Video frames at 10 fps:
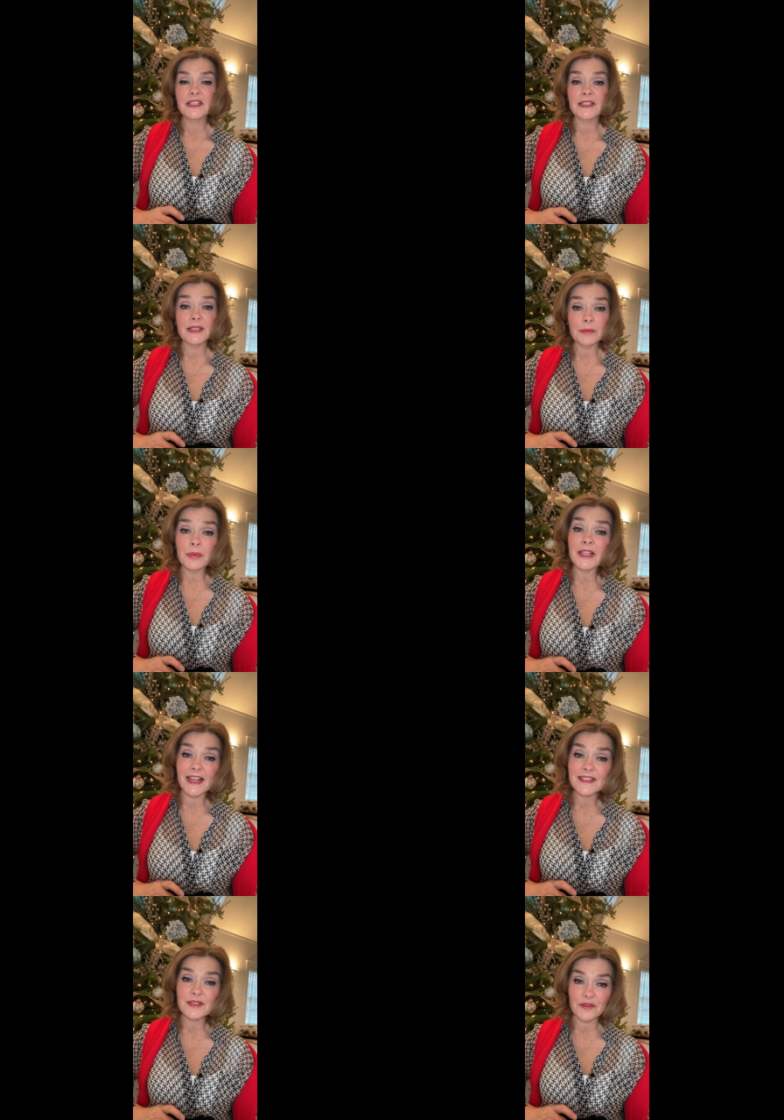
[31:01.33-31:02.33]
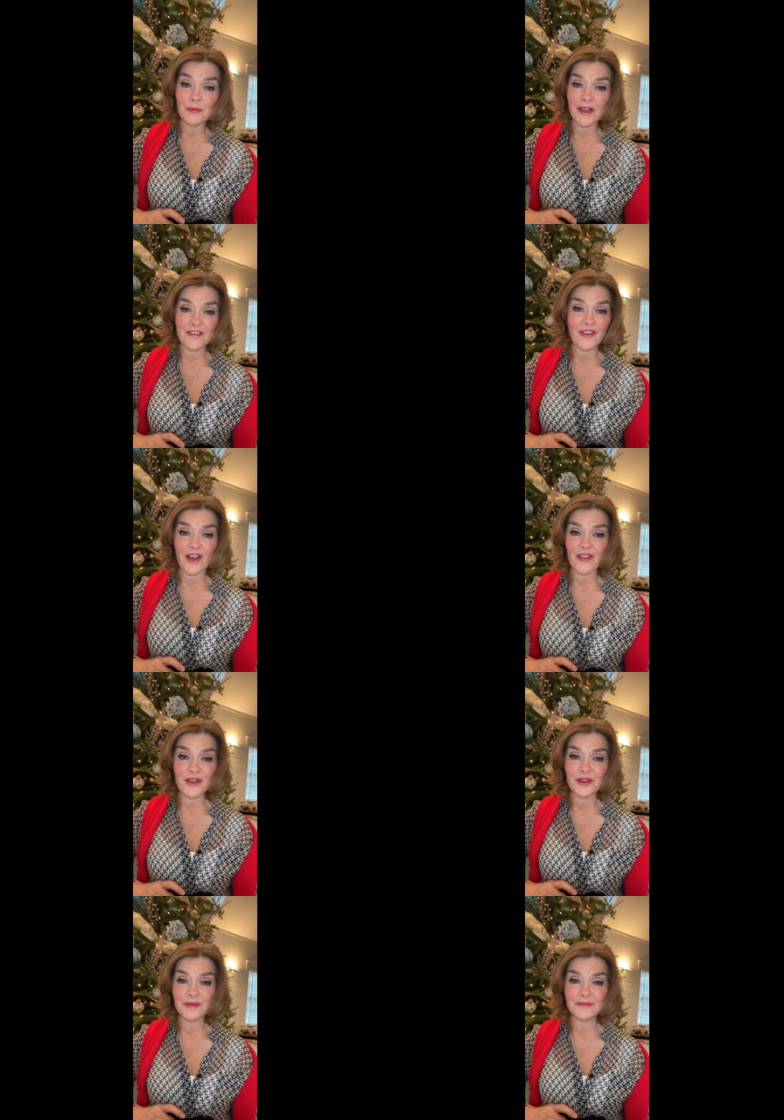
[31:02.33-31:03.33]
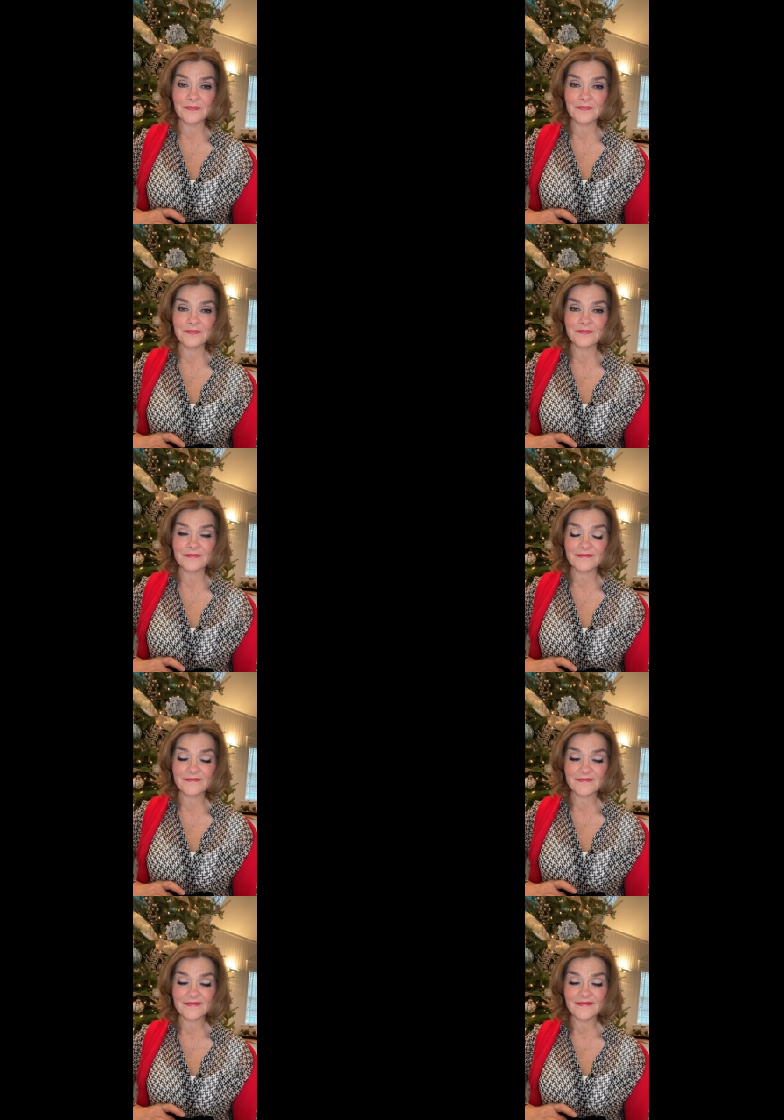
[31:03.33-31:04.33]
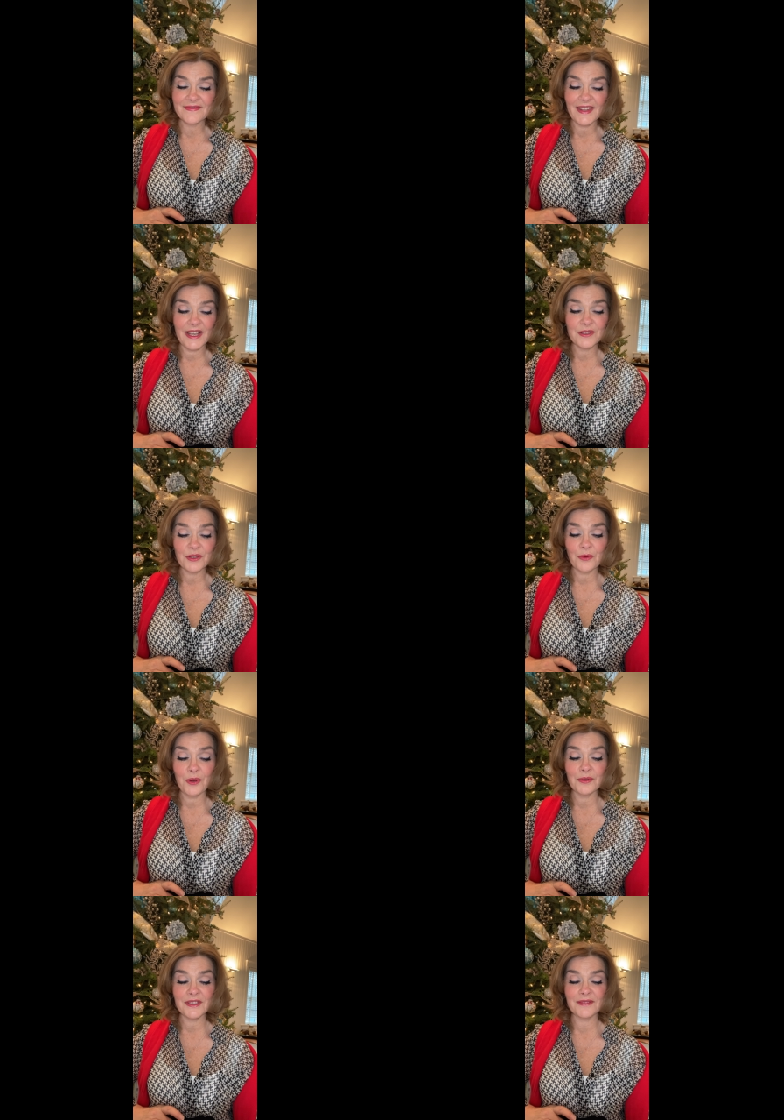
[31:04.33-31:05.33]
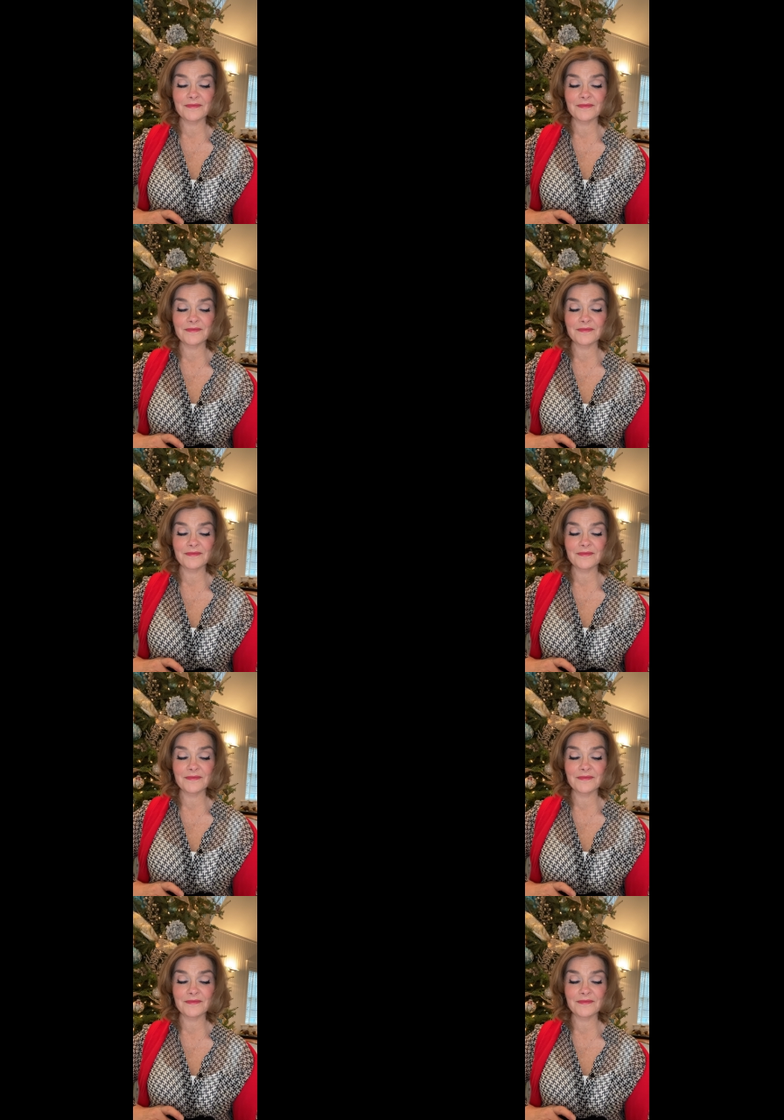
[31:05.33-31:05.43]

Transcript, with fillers: ye blessed of my Father. End quote.